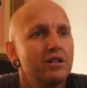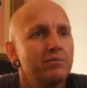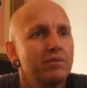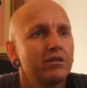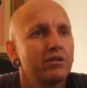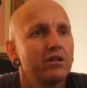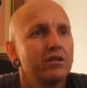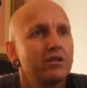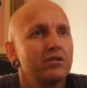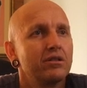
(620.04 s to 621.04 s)
Croker is
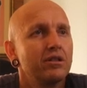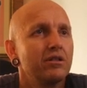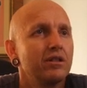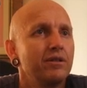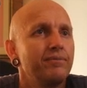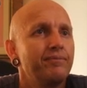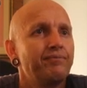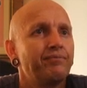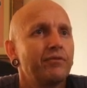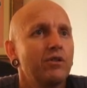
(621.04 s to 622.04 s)
good go. Okay.
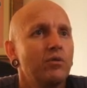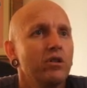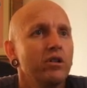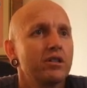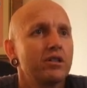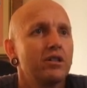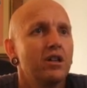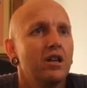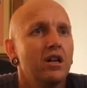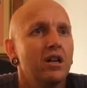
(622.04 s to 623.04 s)
Warriors.
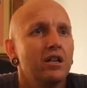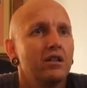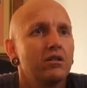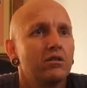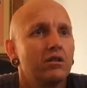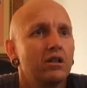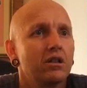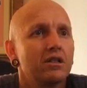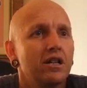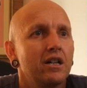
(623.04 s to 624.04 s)
Nickel
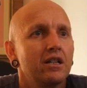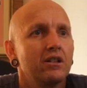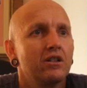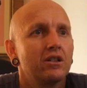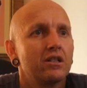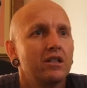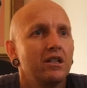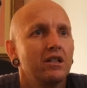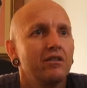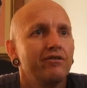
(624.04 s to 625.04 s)
Clockstad,
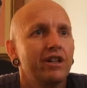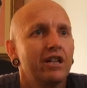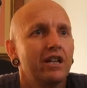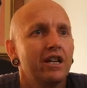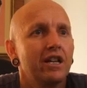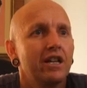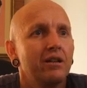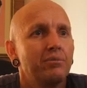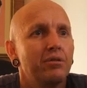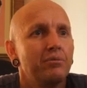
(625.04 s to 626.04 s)
Cossie, Valet,
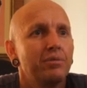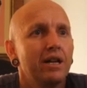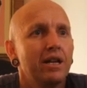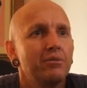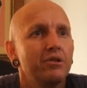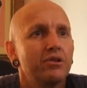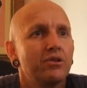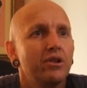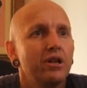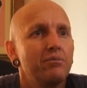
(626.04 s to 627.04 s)
Pompey,
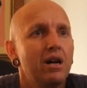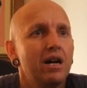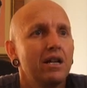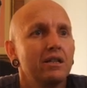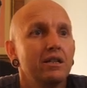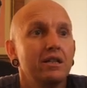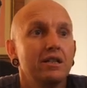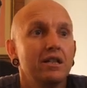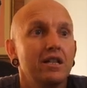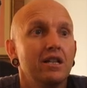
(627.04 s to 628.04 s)
Montoya, Martin is
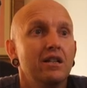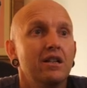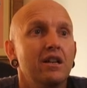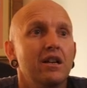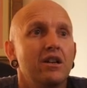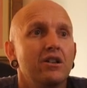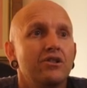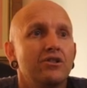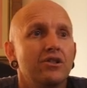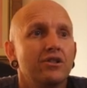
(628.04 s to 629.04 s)
in.
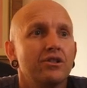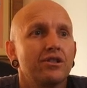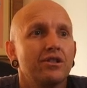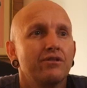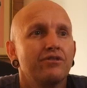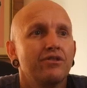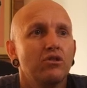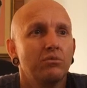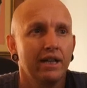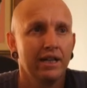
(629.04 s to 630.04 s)
Johnson, Fanil
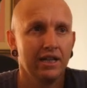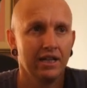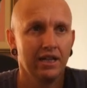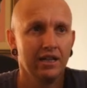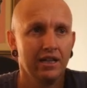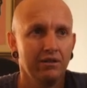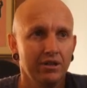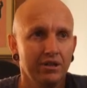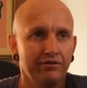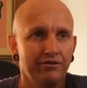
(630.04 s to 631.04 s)
Blake, Egan,
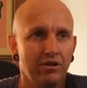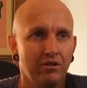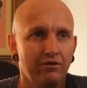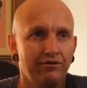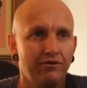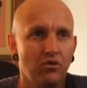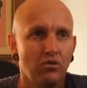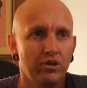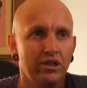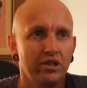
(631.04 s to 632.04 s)
Bunty Afoa, Ford,
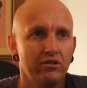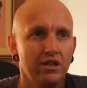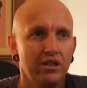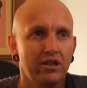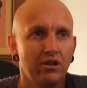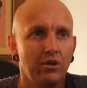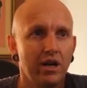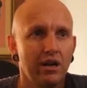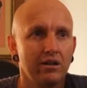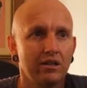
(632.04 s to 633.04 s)
Suriname, Tohu
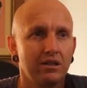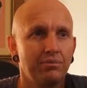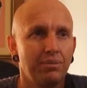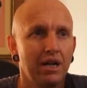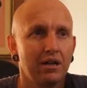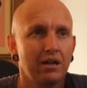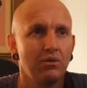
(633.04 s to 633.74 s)
Harris is back.